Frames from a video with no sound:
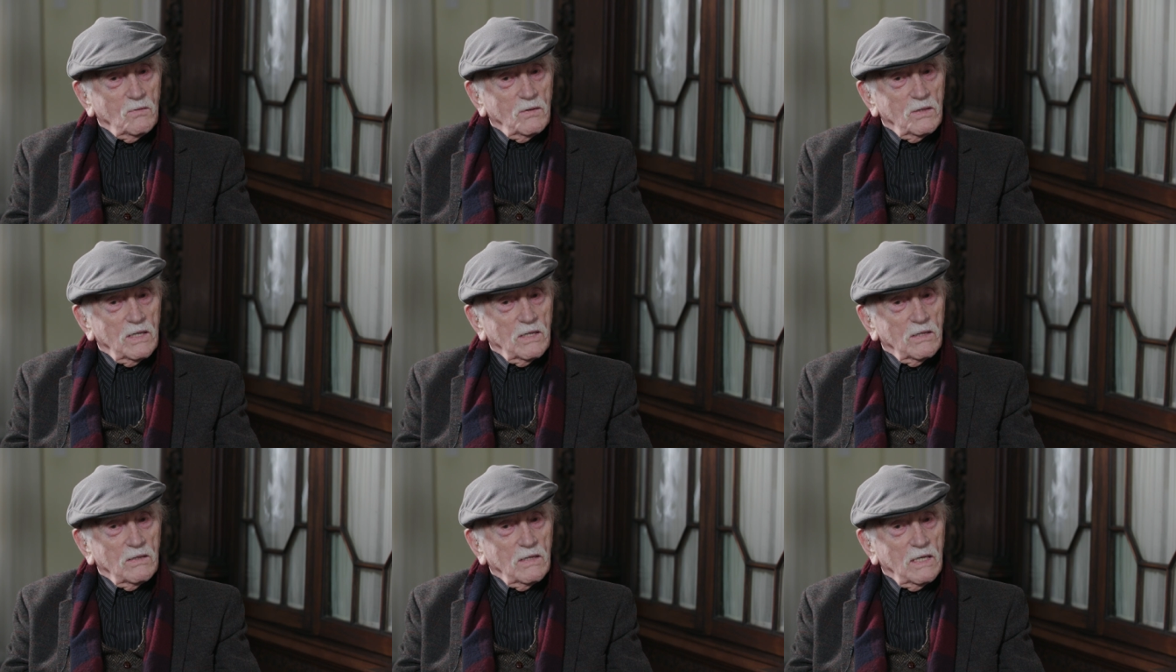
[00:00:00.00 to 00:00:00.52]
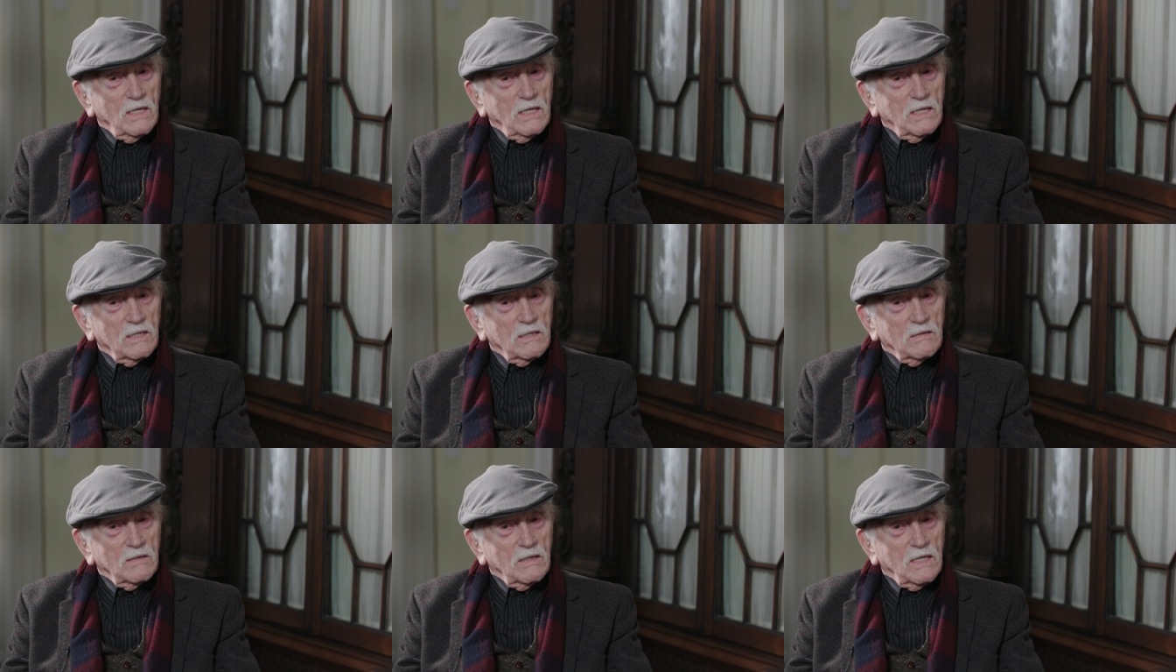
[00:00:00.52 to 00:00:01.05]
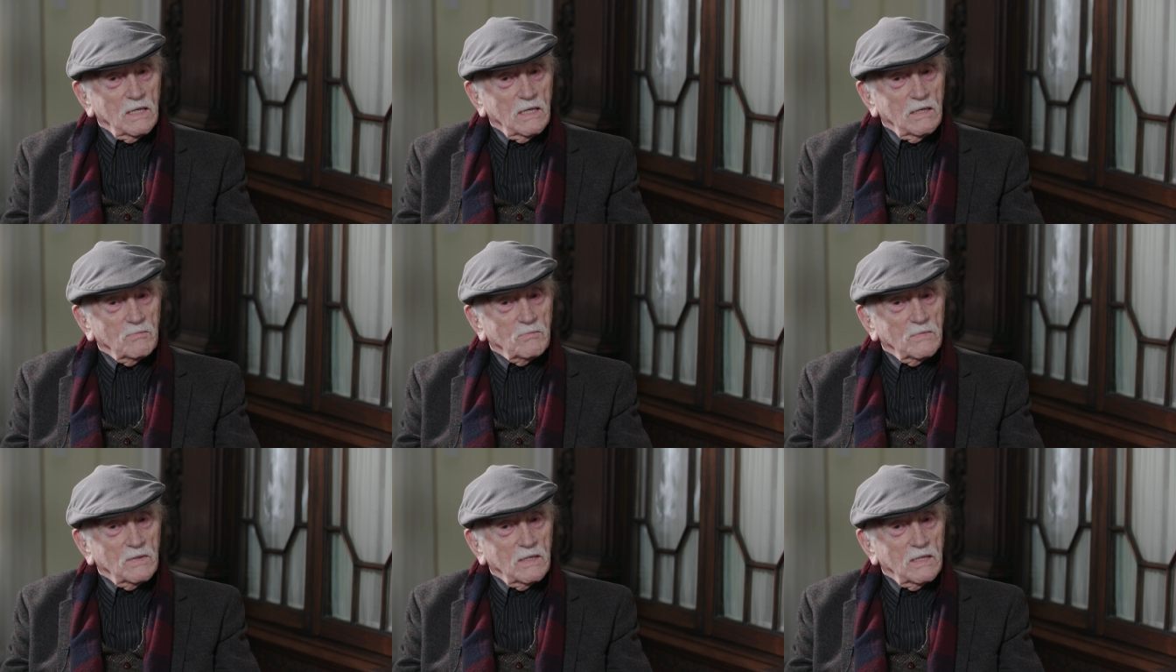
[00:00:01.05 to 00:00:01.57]
where I
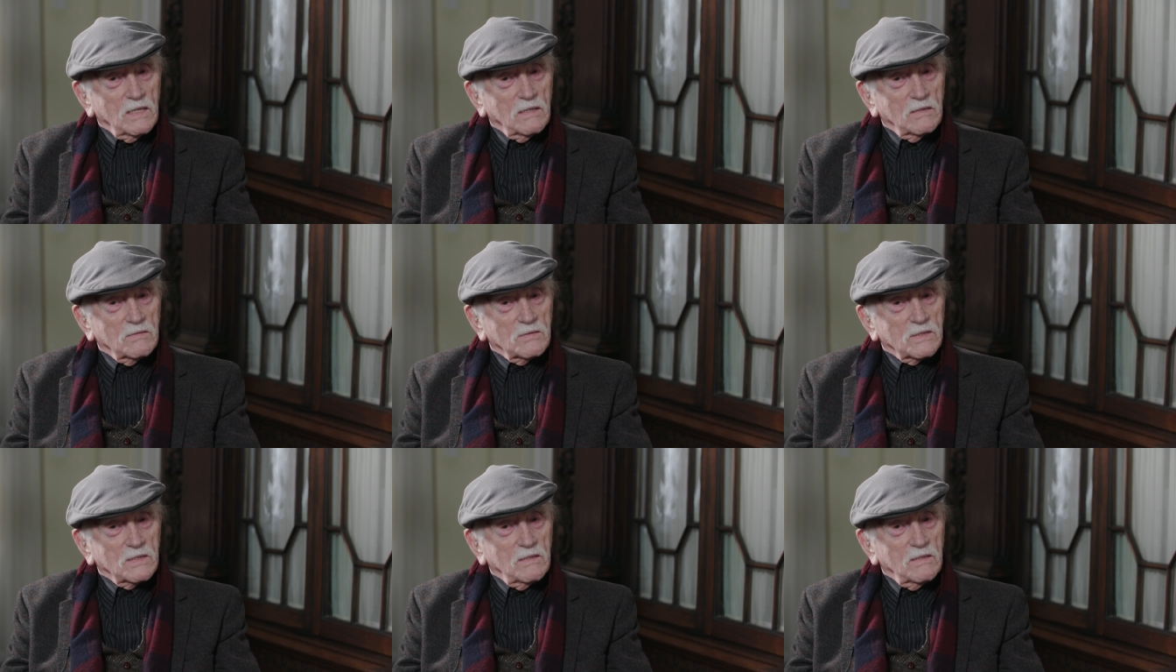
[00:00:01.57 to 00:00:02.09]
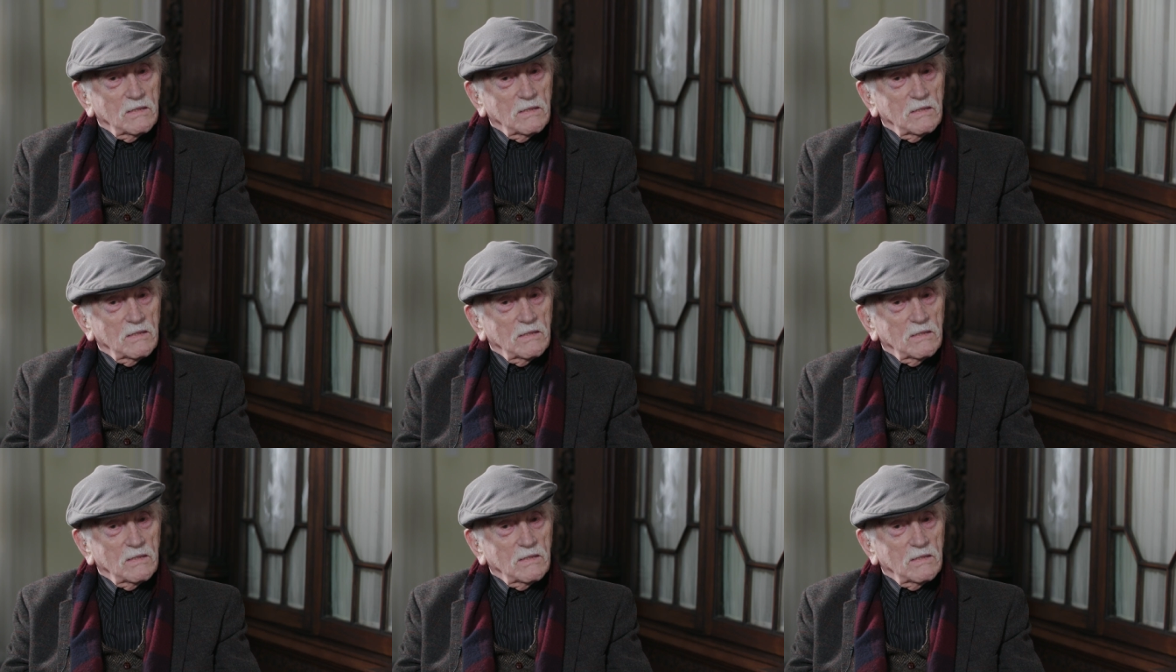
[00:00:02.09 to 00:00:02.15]
um, uh,